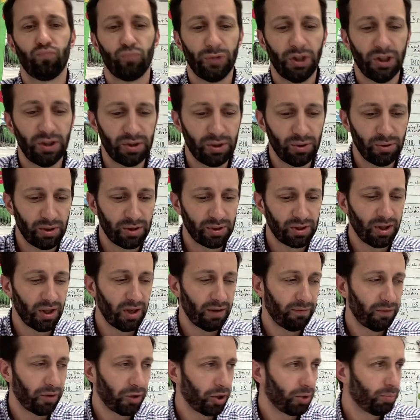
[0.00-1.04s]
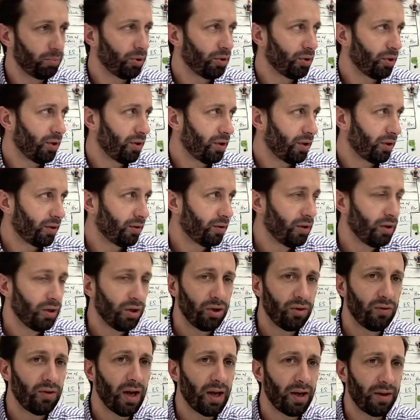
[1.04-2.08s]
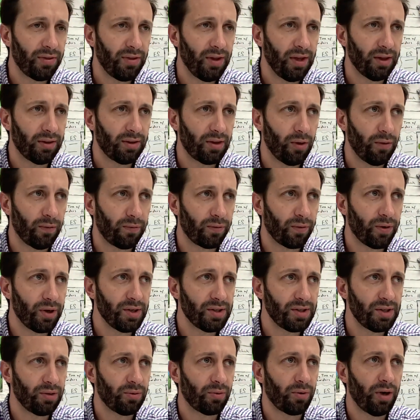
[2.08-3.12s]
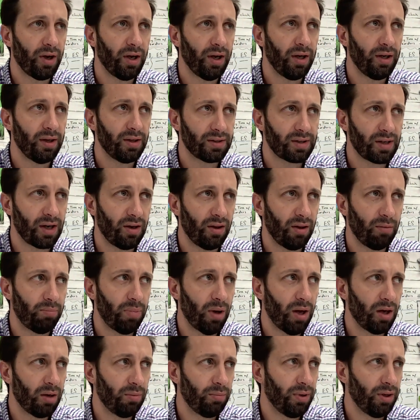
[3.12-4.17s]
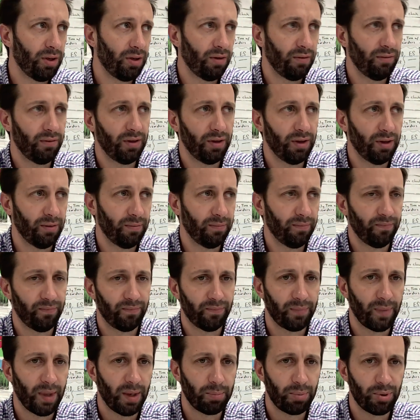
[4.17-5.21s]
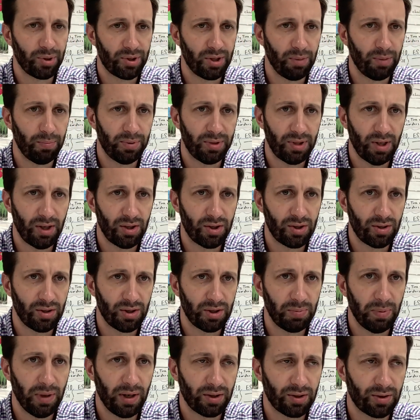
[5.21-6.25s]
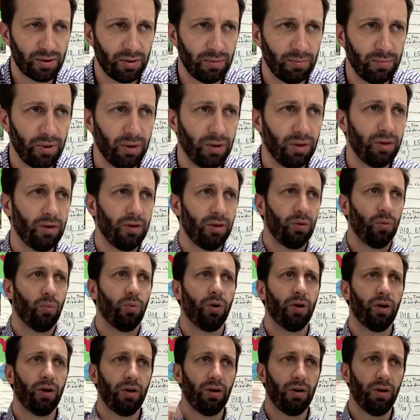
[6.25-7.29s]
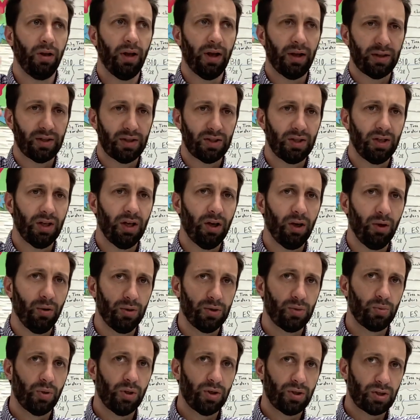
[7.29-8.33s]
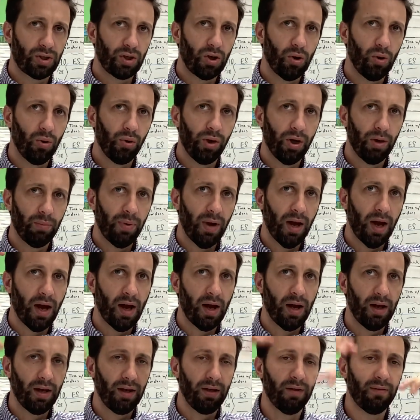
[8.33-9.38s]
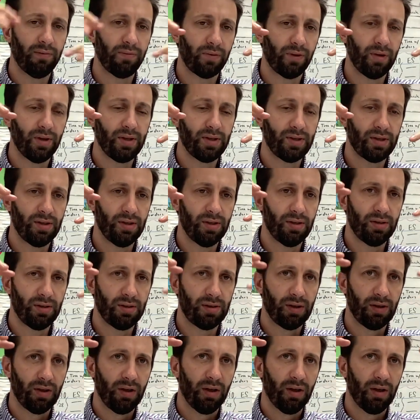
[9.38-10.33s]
So there's a lot of variability there. You got to think, though, freezing rain is kind of the bottom end of the precipitation spectrum, where like snow is where it's cold up high and it freezes.